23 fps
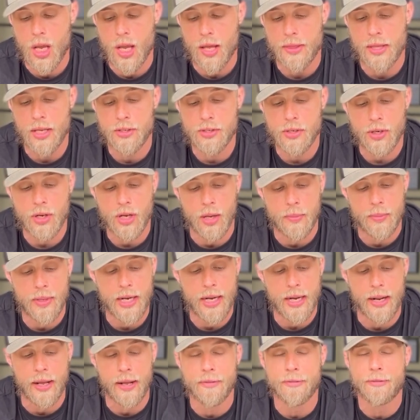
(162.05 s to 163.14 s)
These are coming
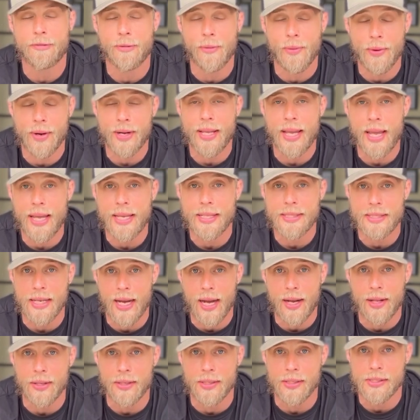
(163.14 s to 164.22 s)
in at
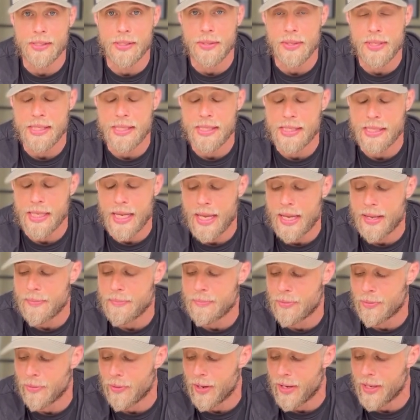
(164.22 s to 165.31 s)
$48, so the same
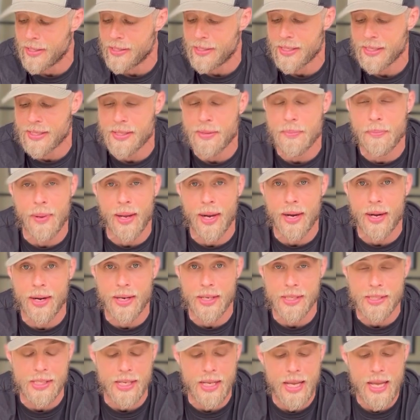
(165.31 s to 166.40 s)
price as the Bears,